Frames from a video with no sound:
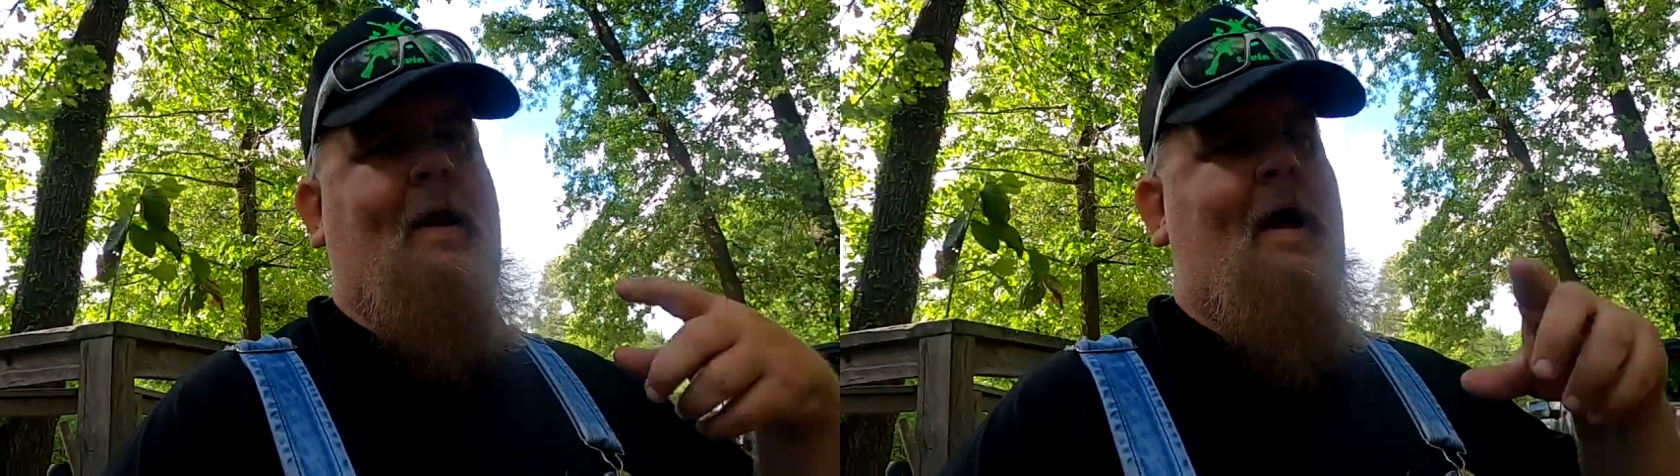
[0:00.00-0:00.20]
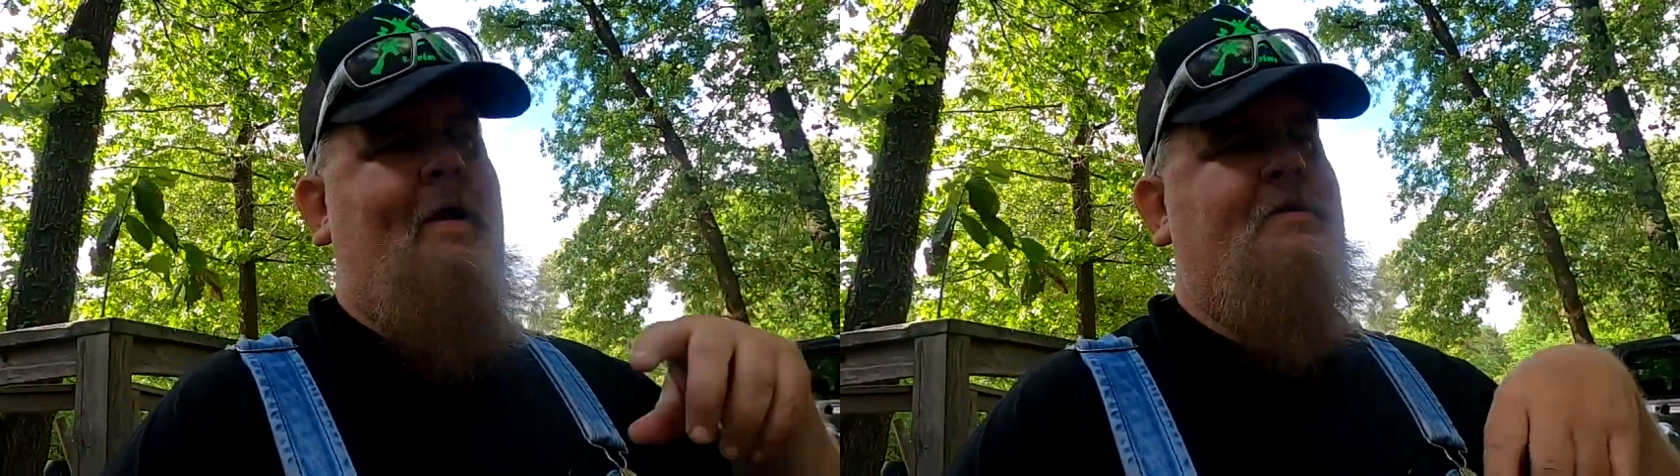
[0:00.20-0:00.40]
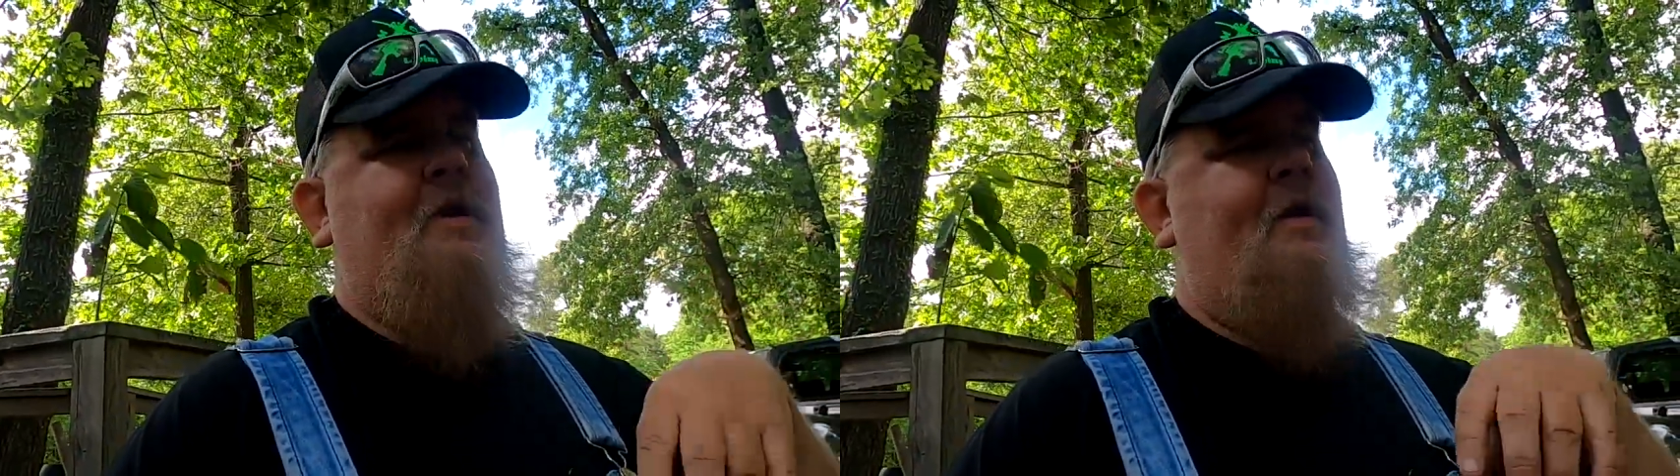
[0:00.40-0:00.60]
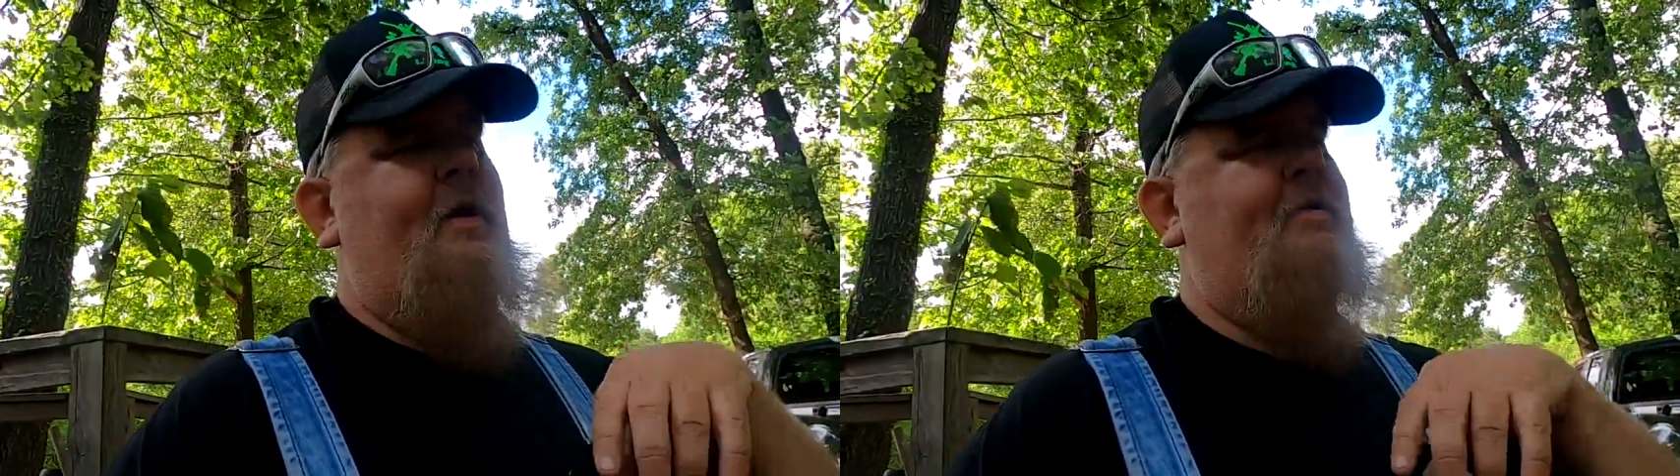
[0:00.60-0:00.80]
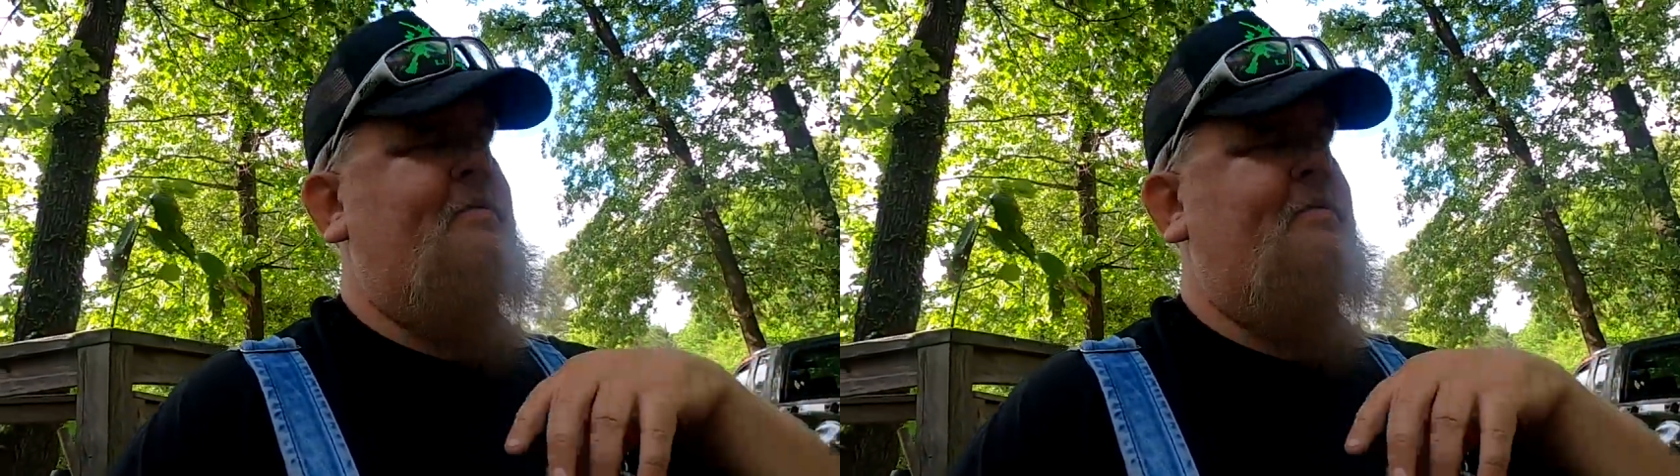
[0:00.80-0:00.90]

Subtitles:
Like, share,